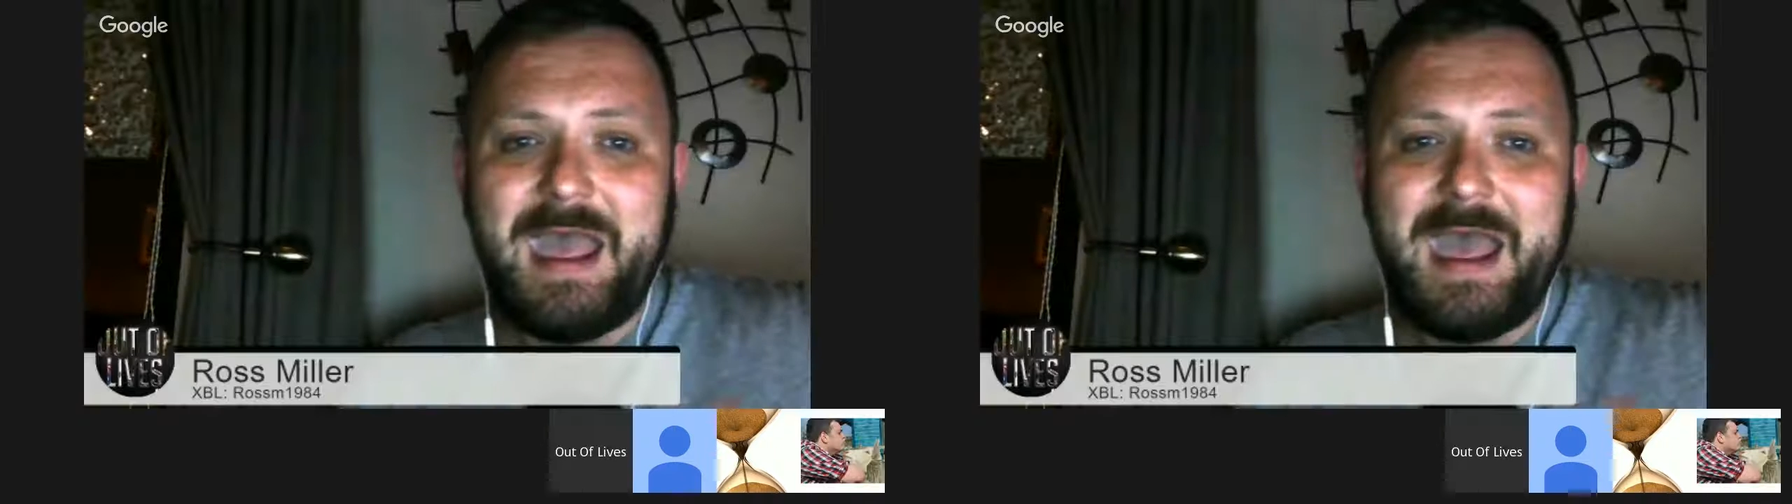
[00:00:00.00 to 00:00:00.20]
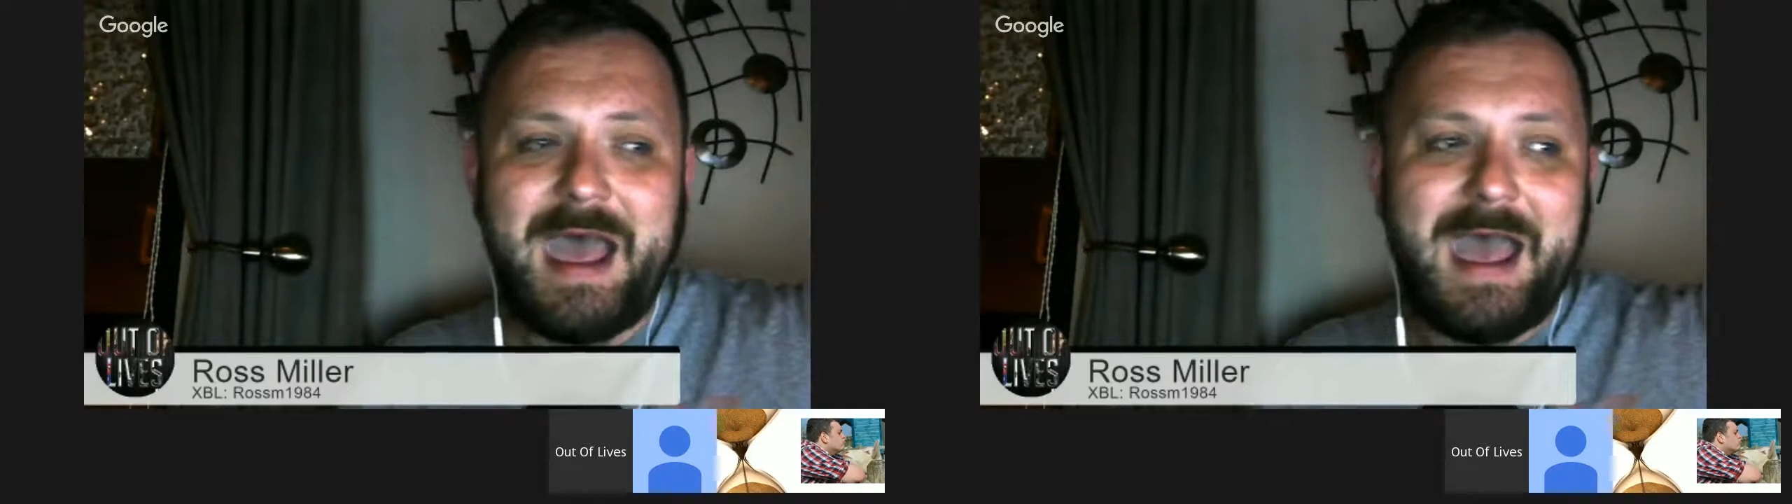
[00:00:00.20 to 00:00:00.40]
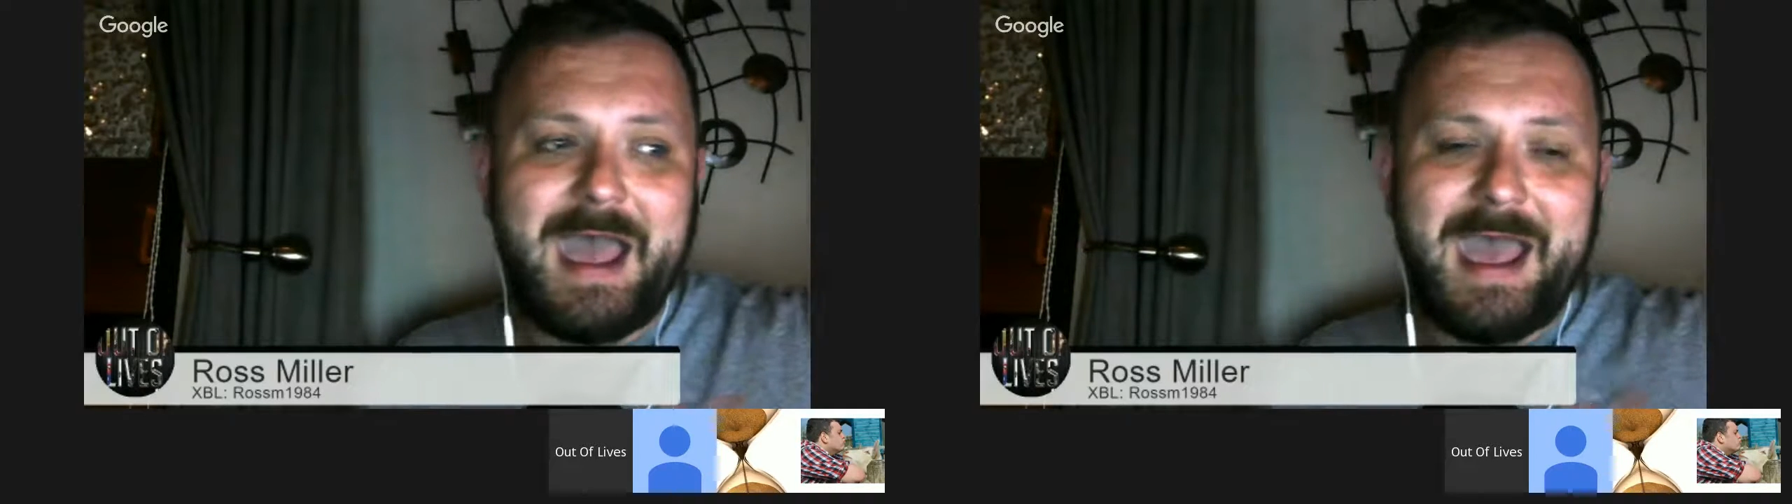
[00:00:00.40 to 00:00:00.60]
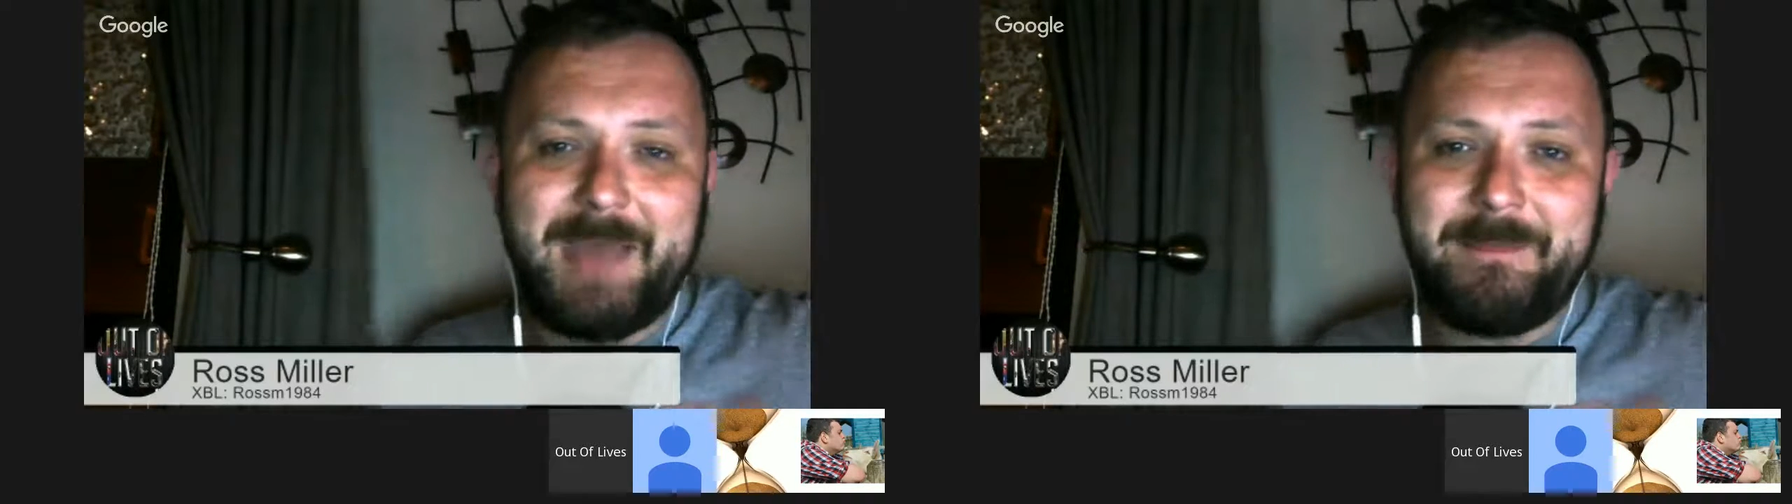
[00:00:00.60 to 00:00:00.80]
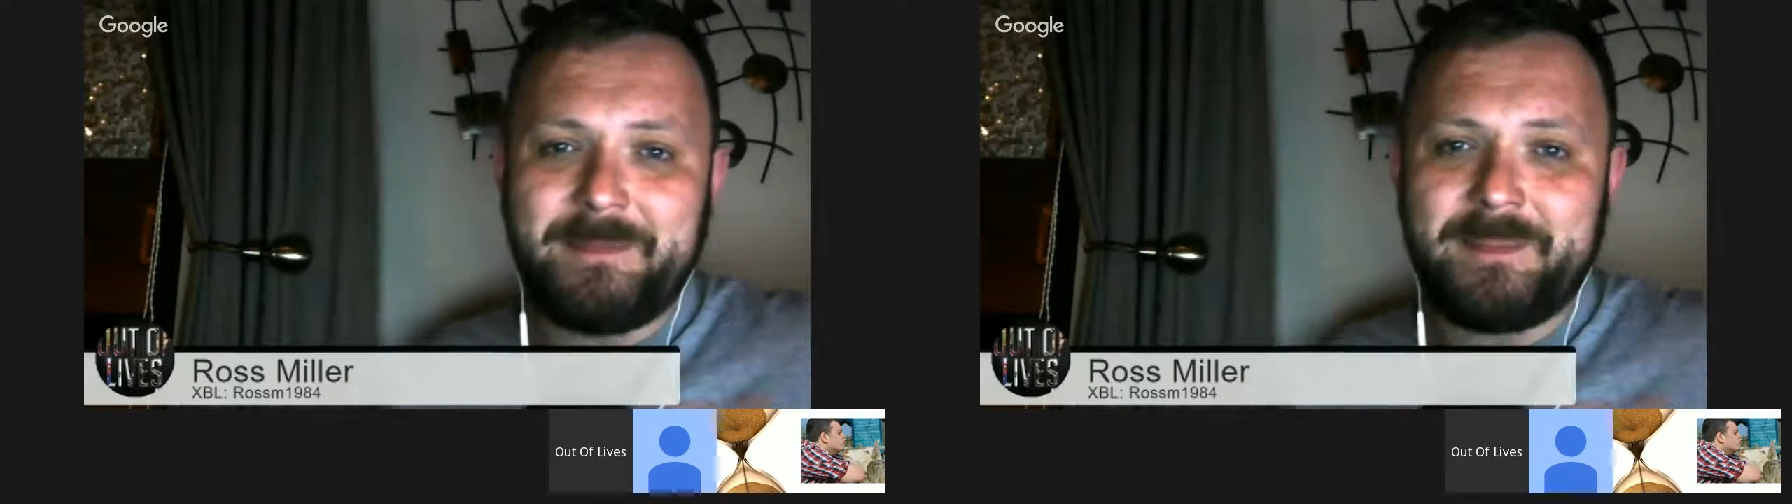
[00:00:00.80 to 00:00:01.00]

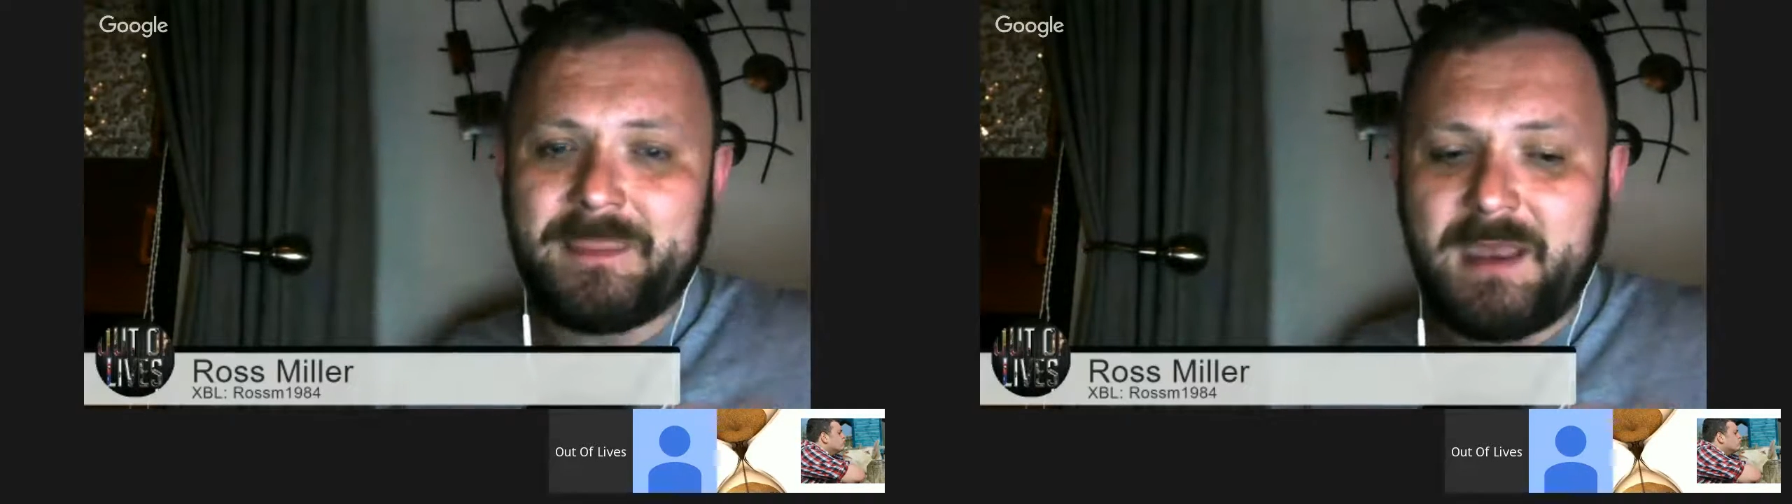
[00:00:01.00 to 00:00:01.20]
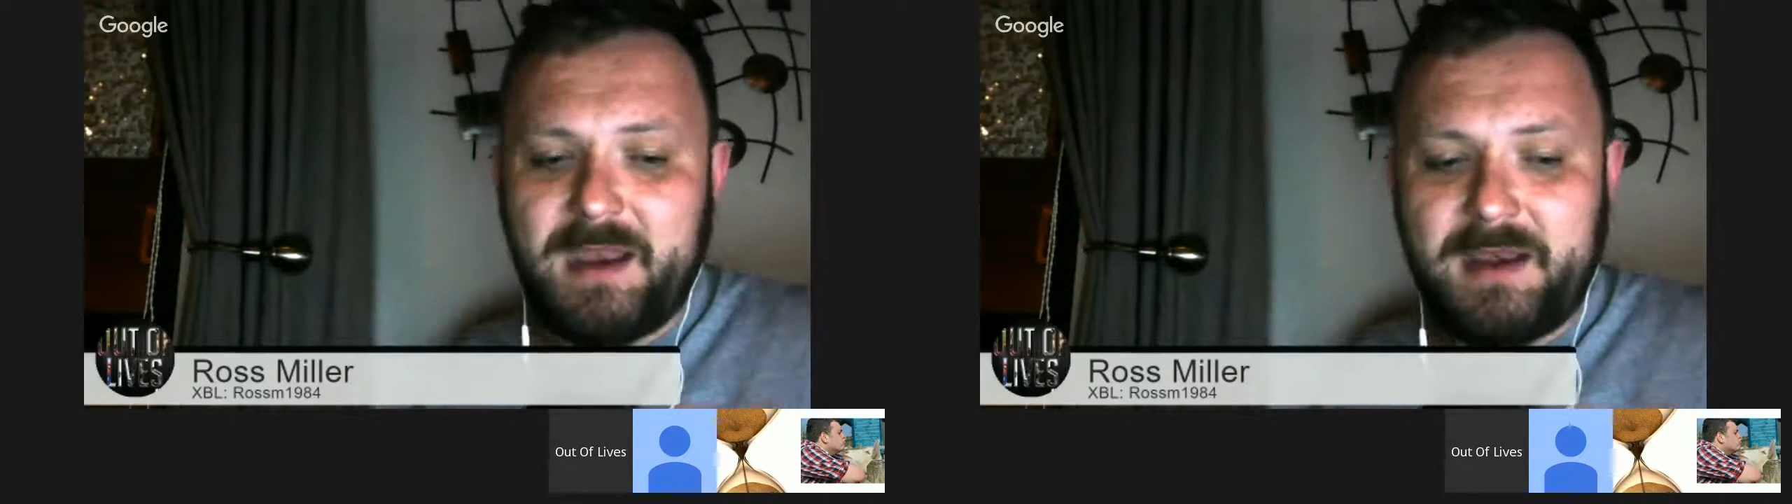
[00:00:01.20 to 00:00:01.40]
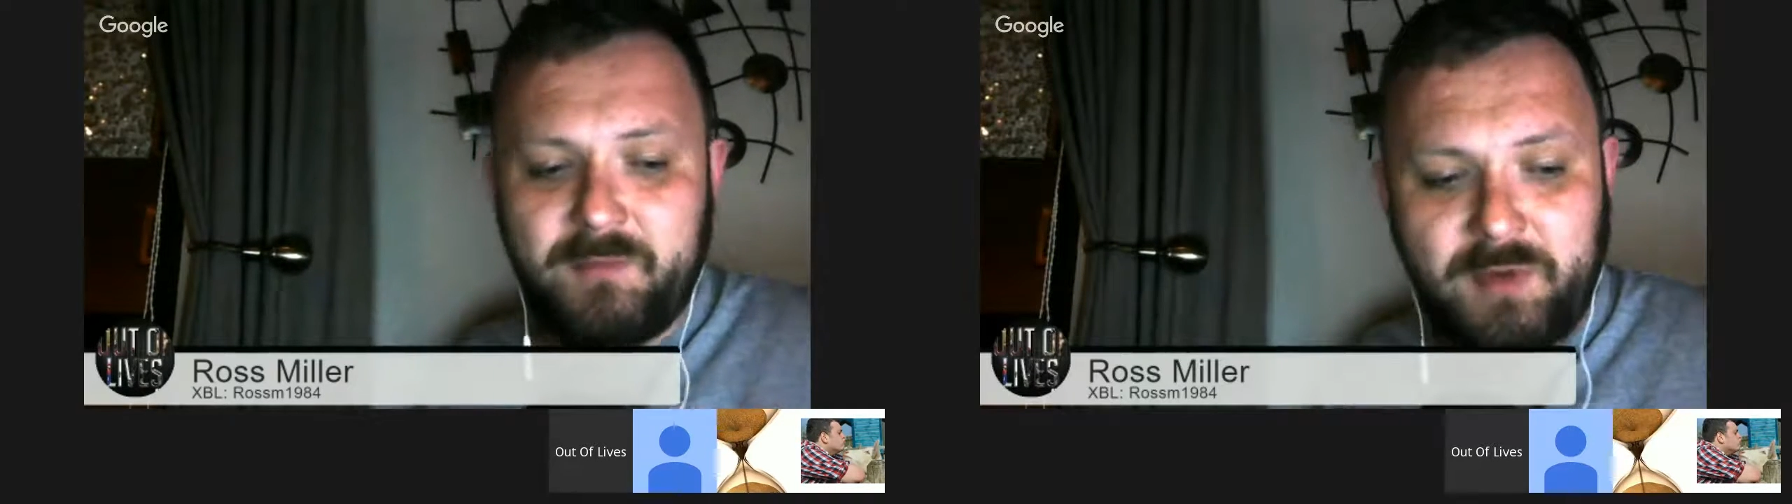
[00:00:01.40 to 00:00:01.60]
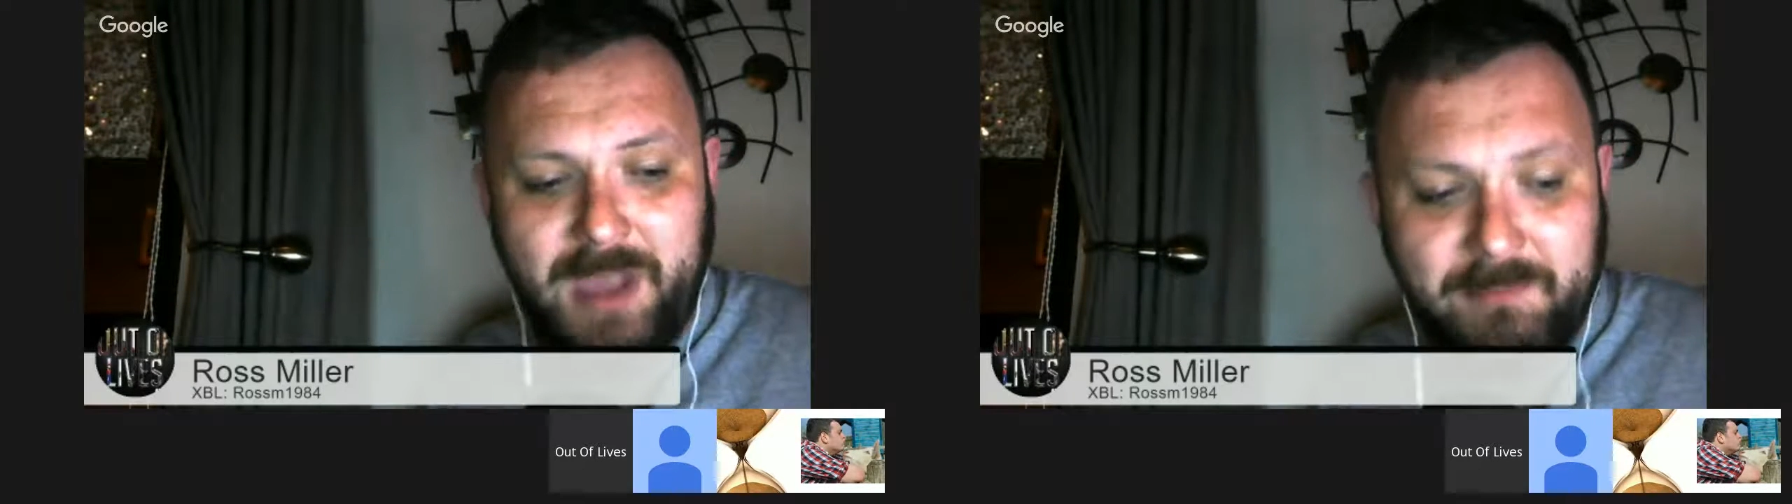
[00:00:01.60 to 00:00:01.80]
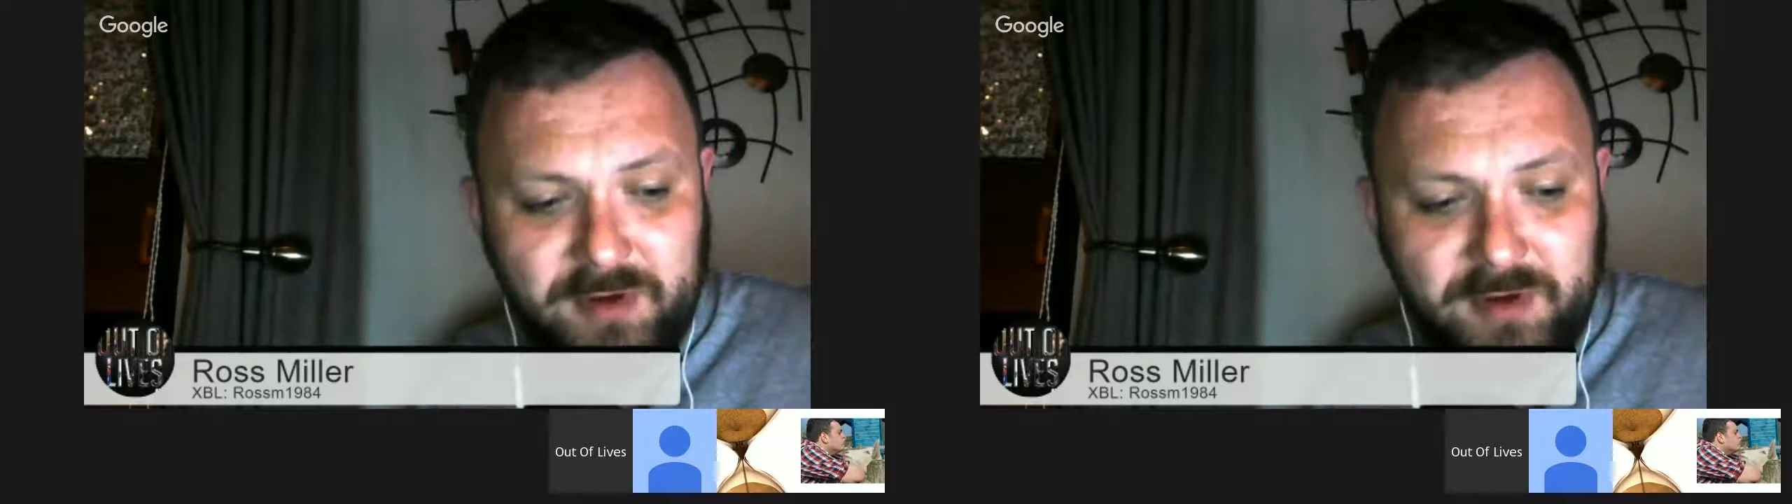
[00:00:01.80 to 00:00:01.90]
I'm going